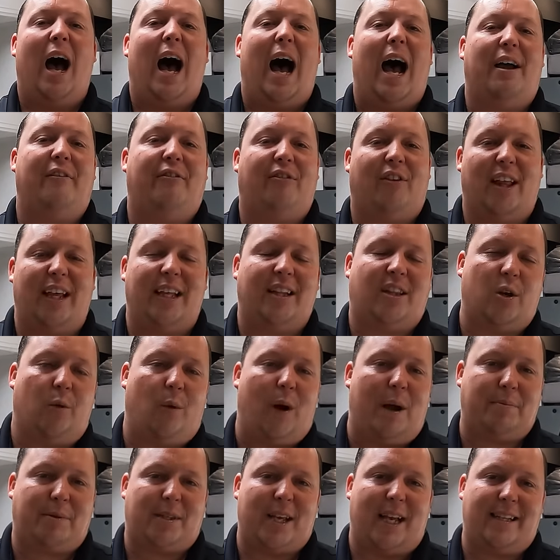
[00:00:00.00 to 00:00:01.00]
I've linked the
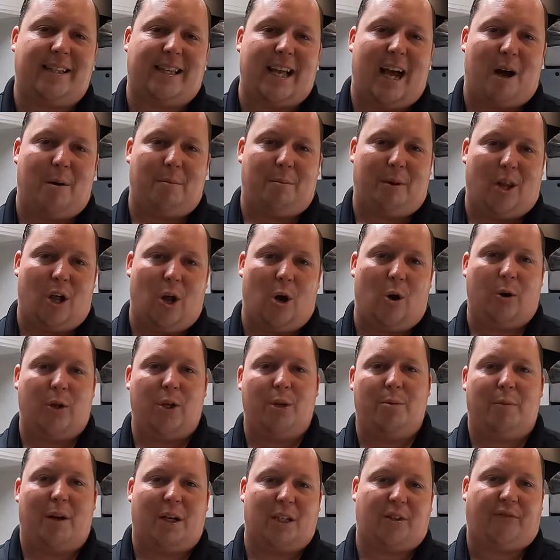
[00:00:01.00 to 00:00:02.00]
website down below.
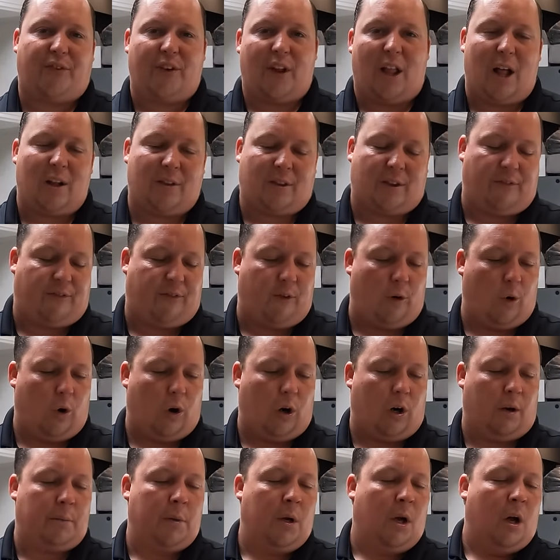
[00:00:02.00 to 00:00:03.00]
You must fill out the
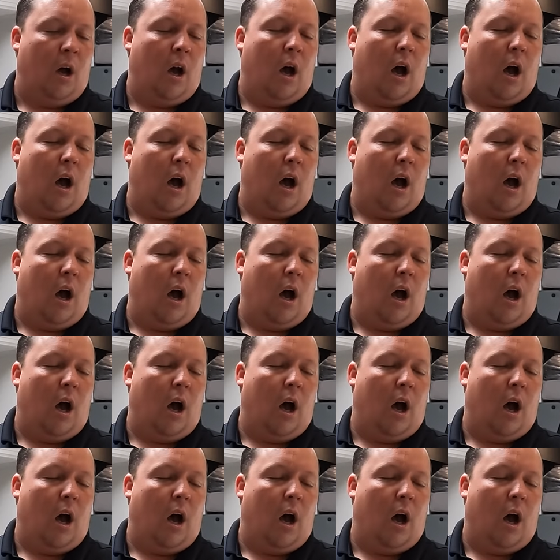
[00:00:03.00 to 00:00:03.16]
form.